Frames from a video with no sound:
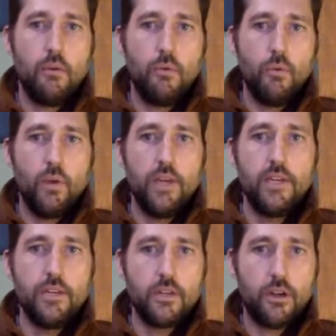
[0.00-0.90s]
when
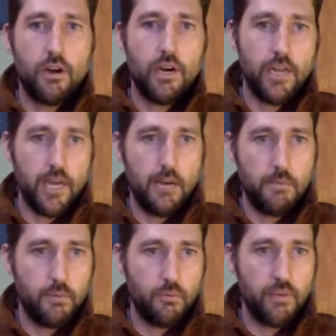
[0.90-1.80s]
you're caught
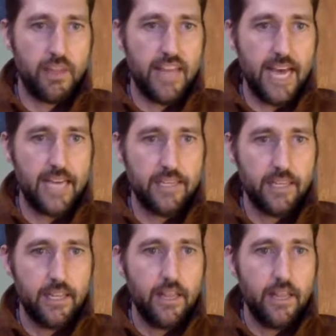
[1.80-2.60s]
up with that,